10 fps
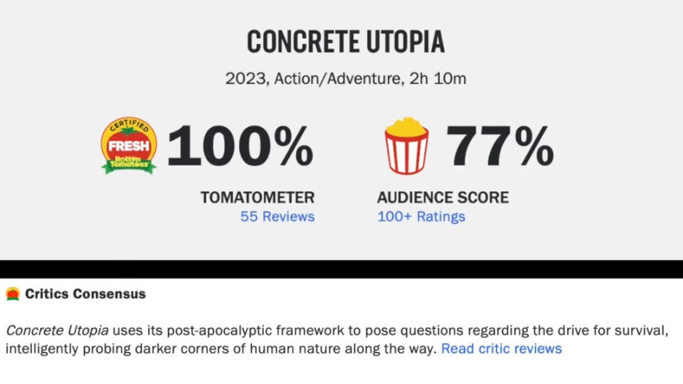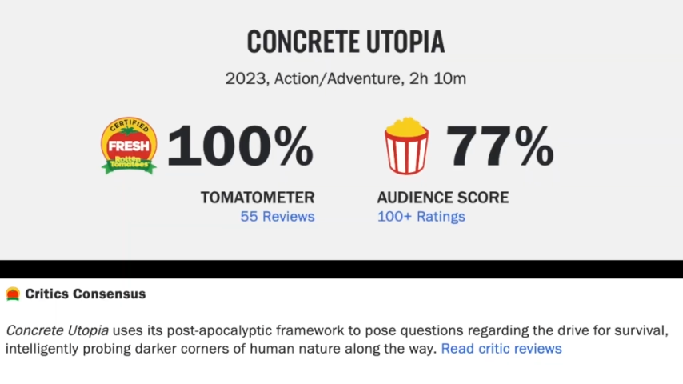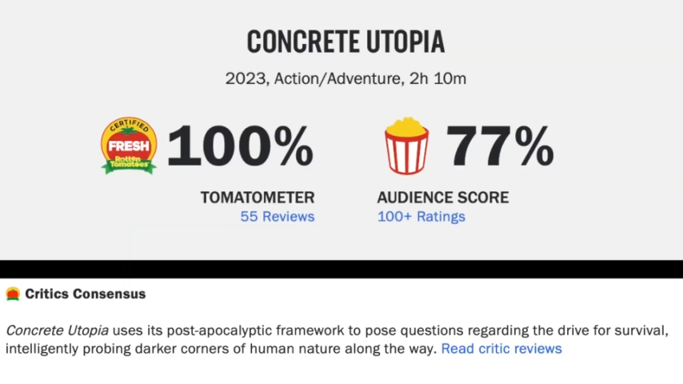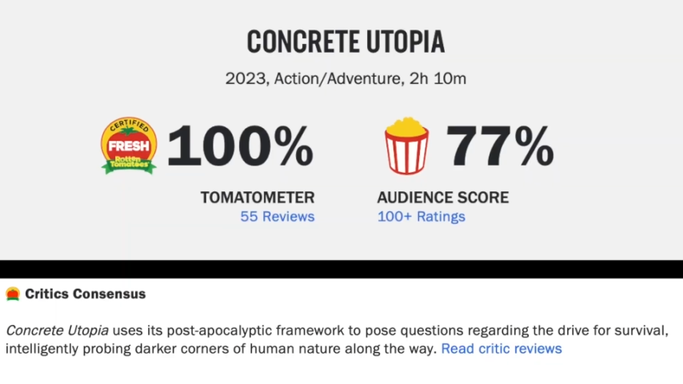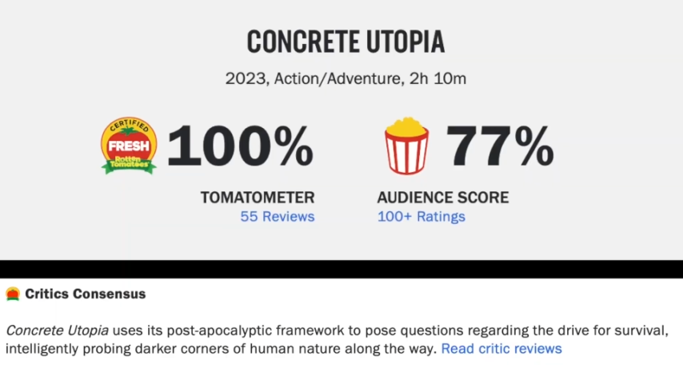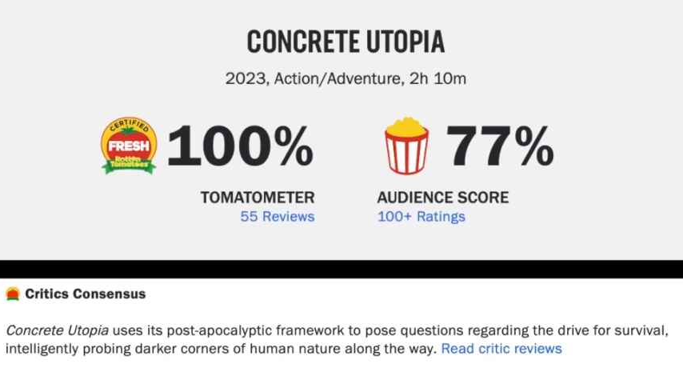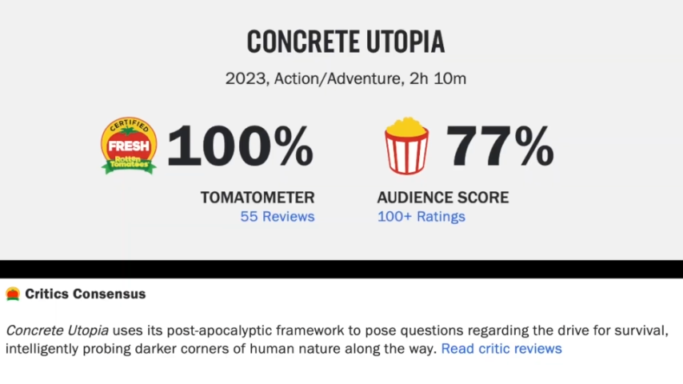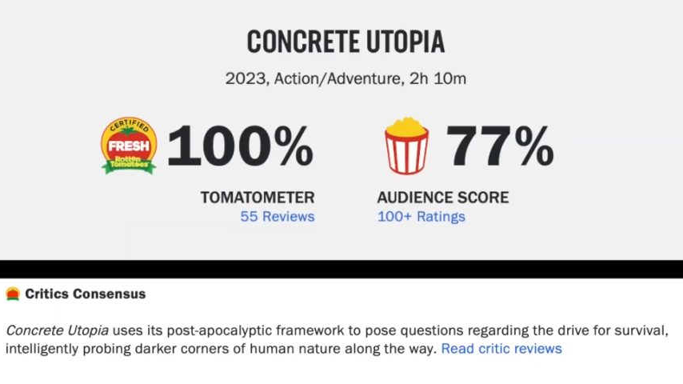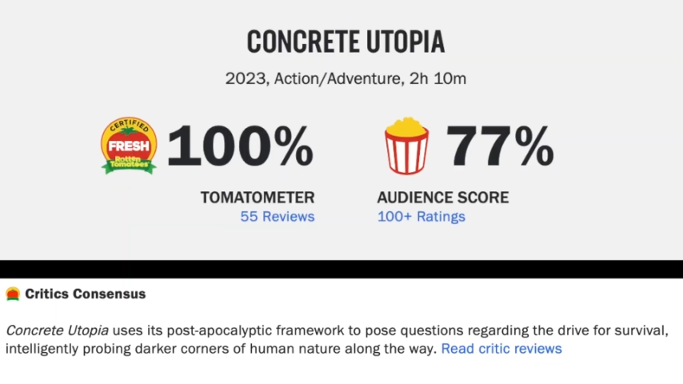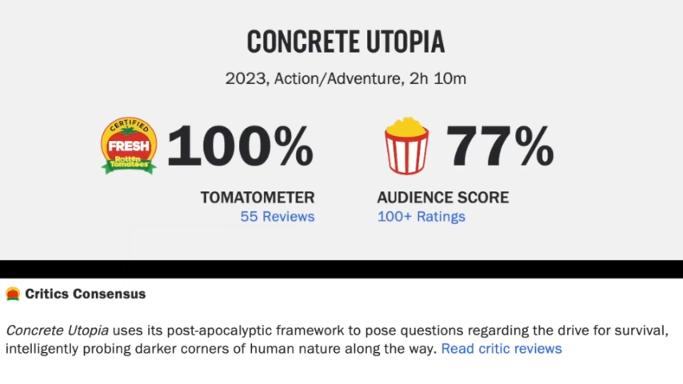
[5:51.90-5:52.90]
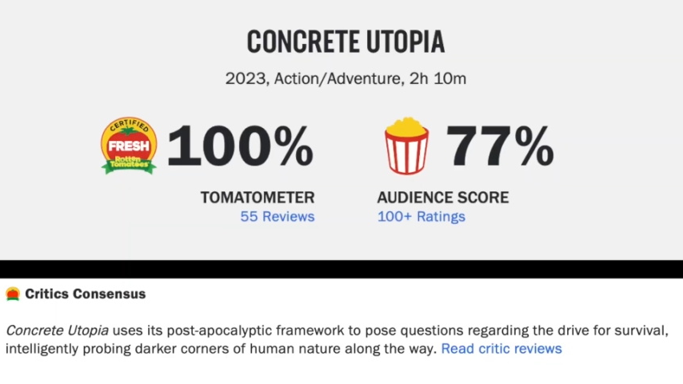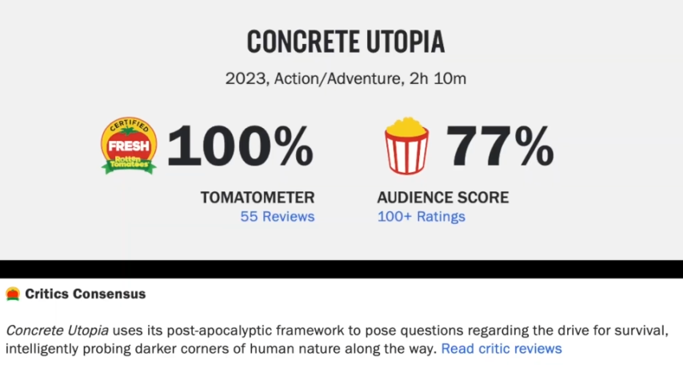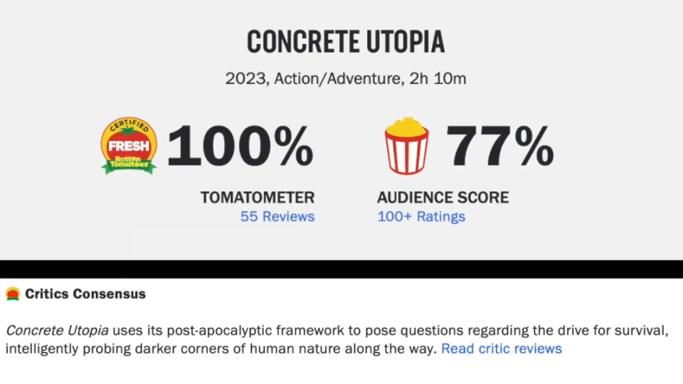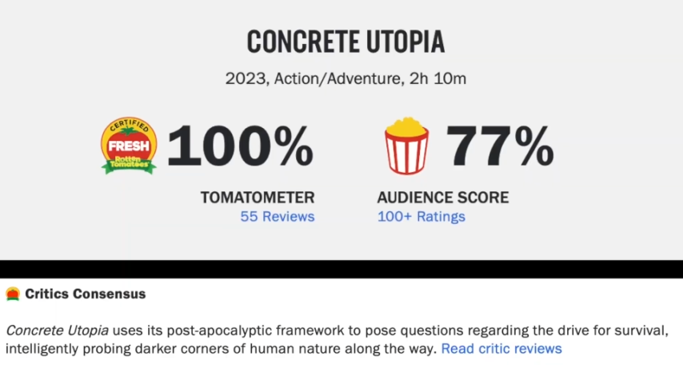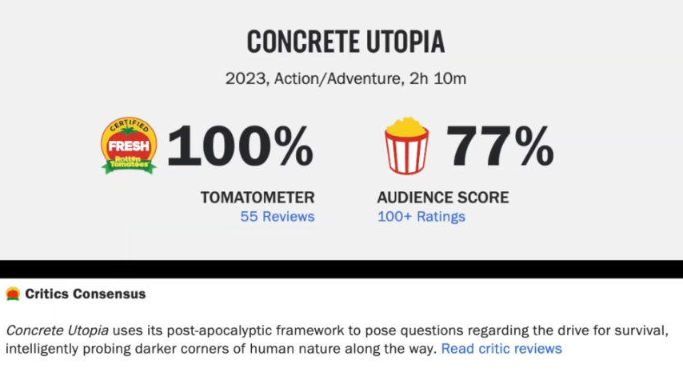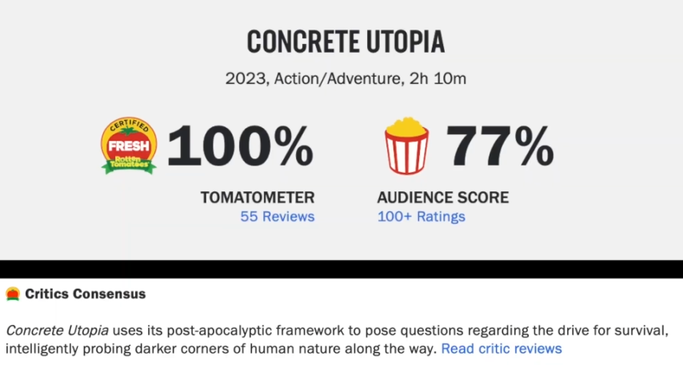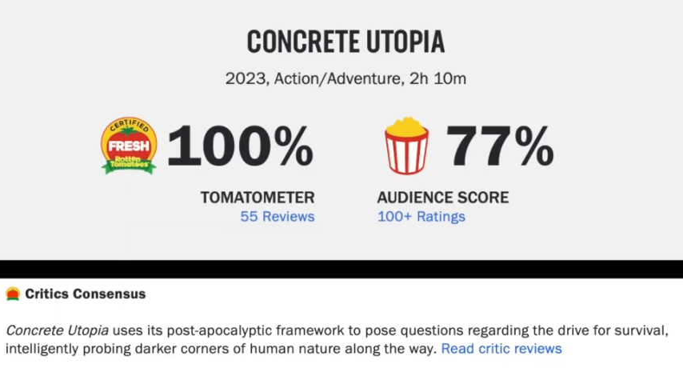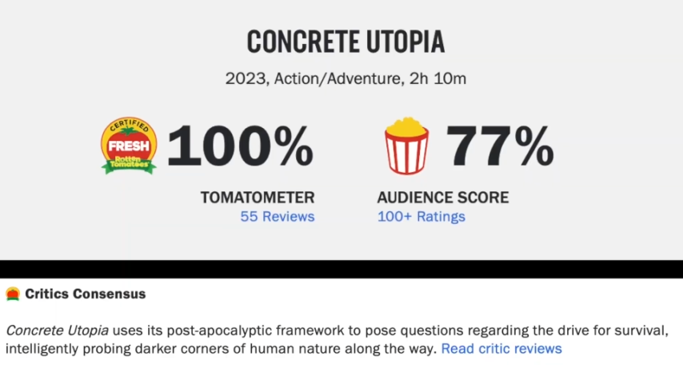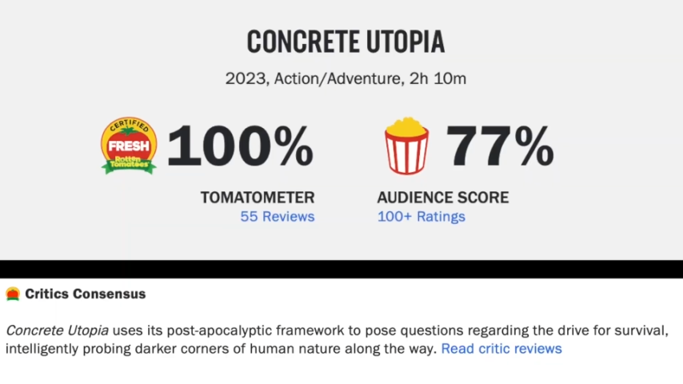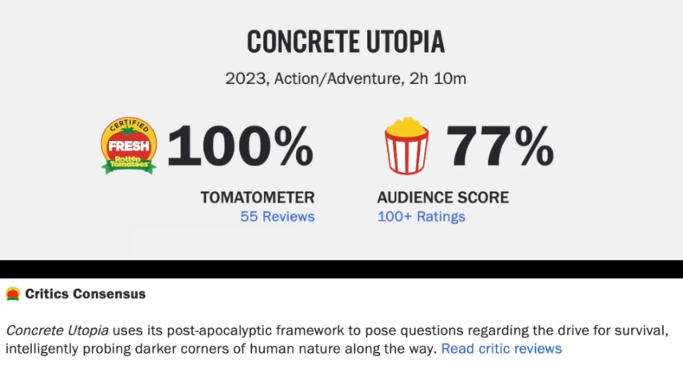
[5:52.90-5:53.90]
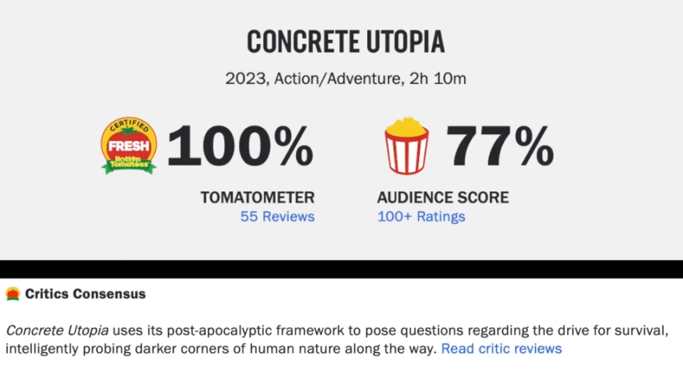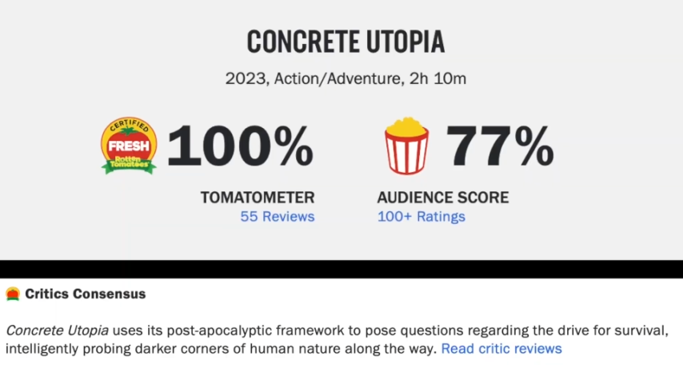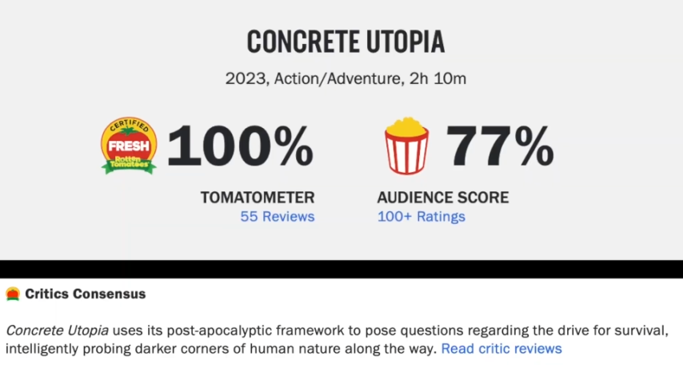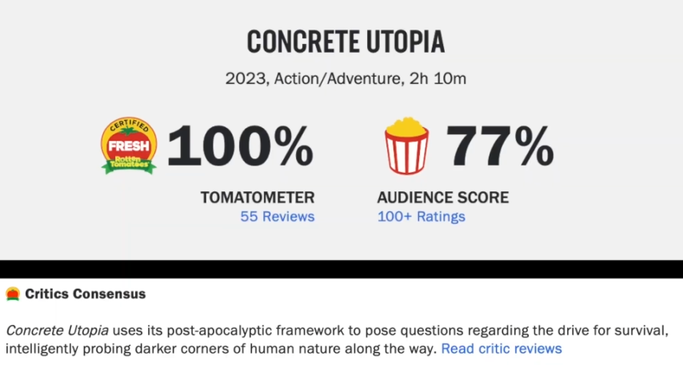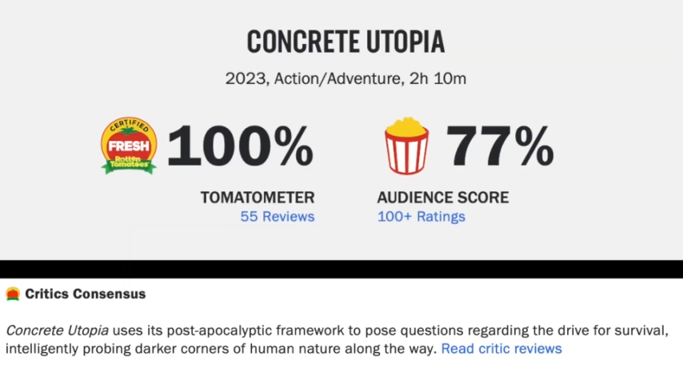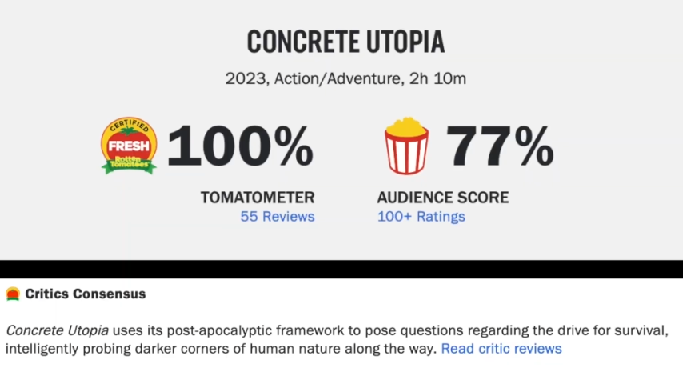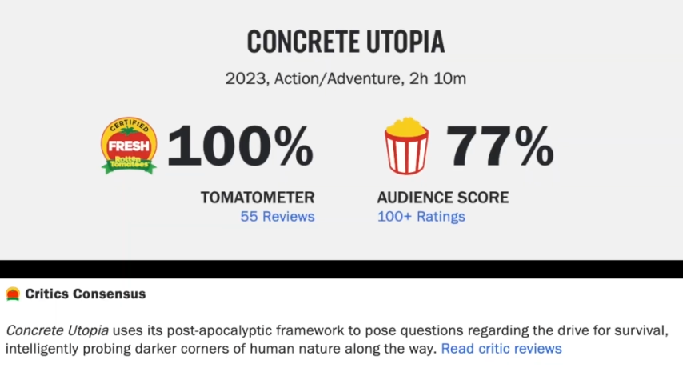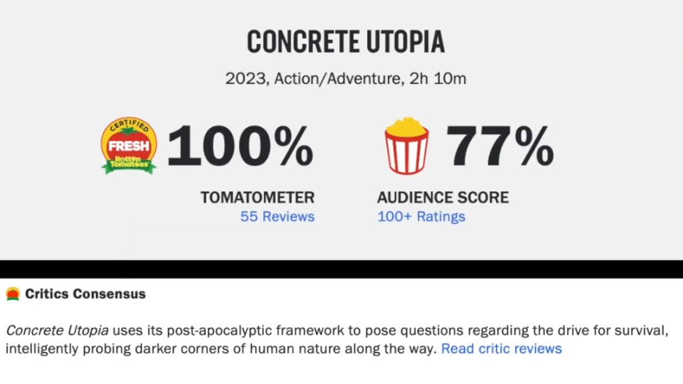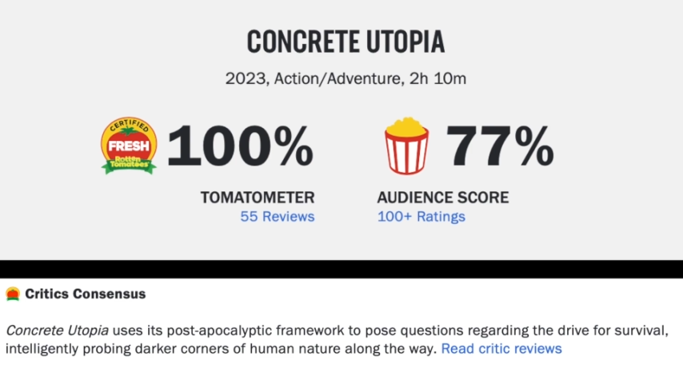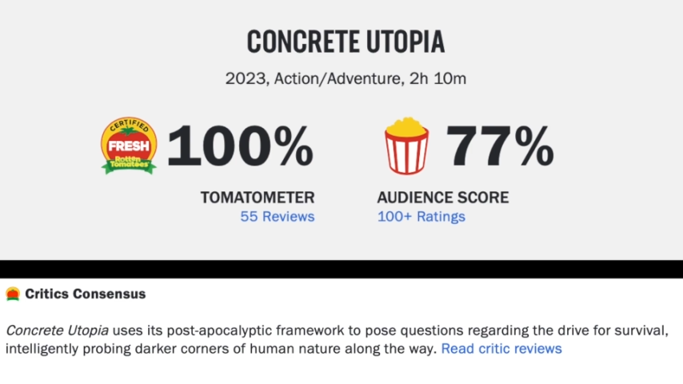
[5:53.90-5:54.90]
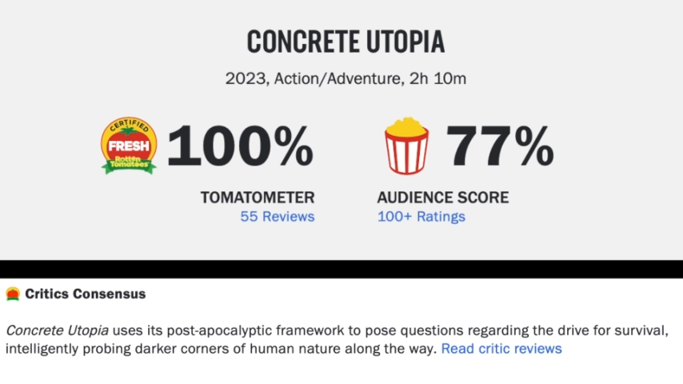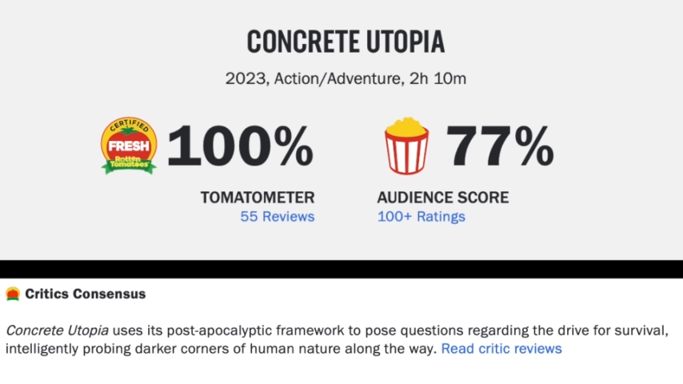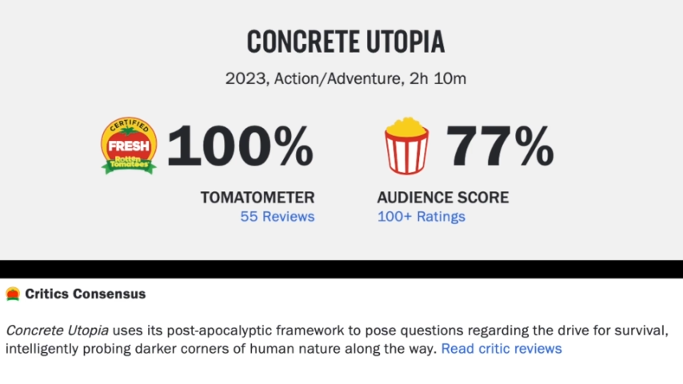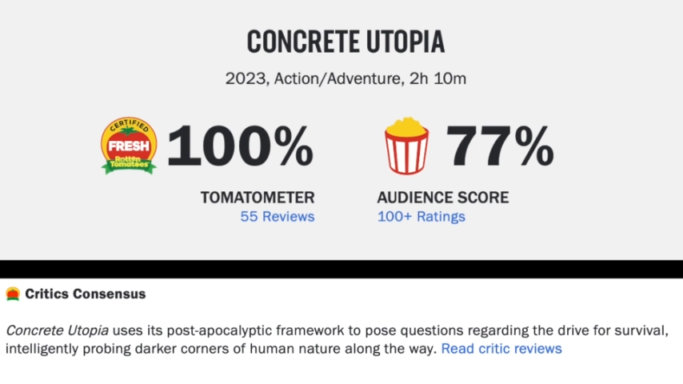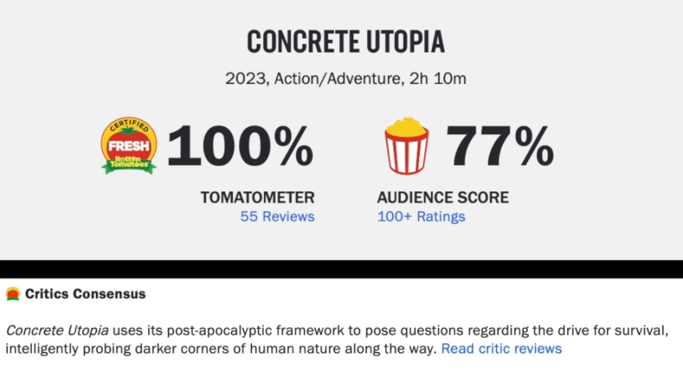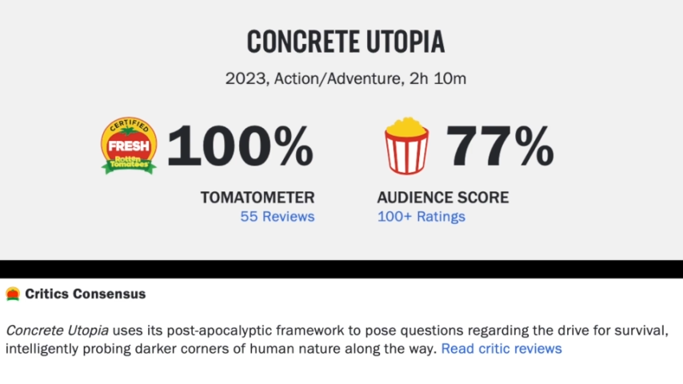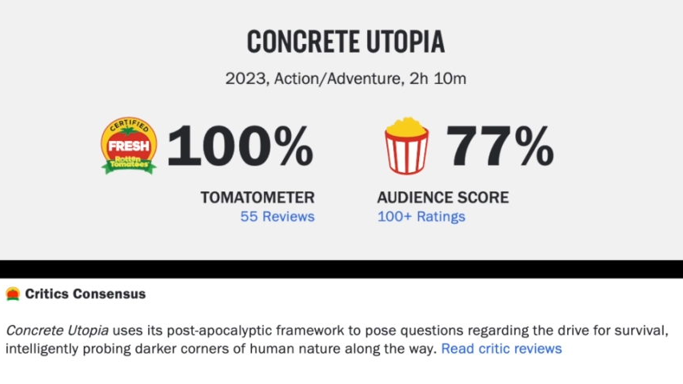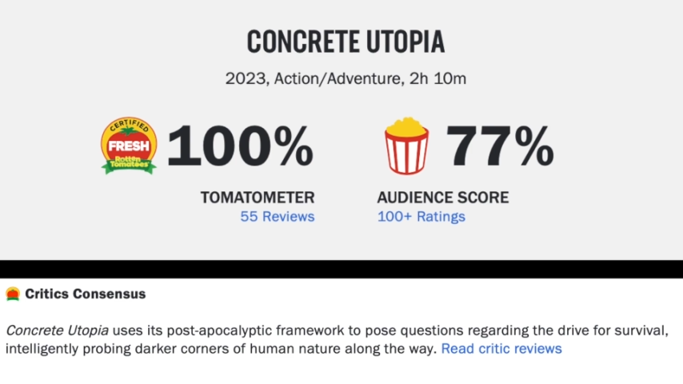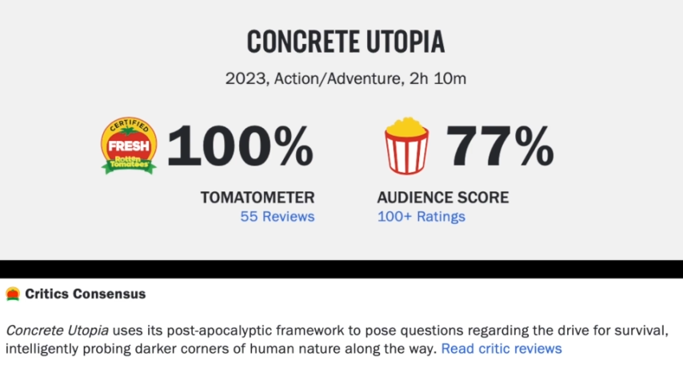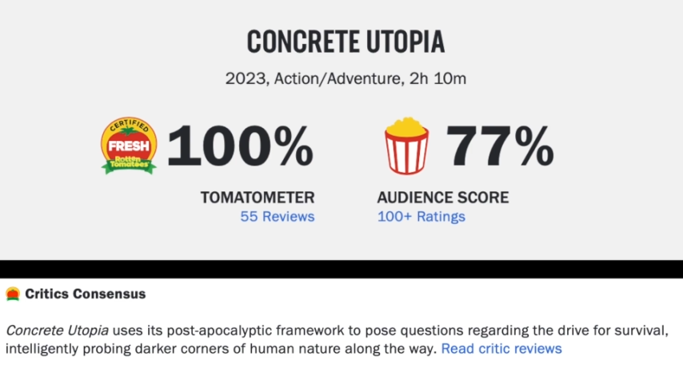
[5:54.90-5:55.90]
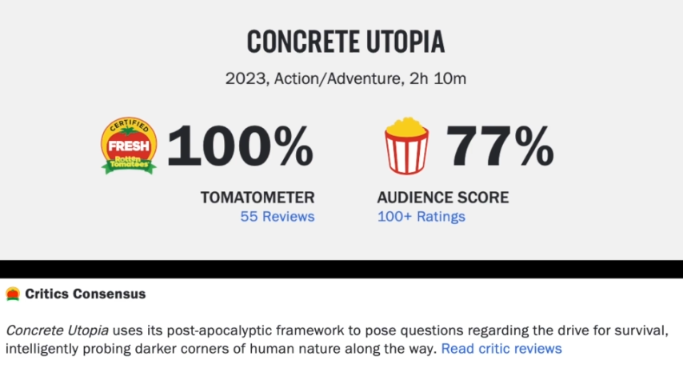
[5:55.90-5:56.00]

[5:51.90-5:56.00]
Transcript: [unreadable: no face in view]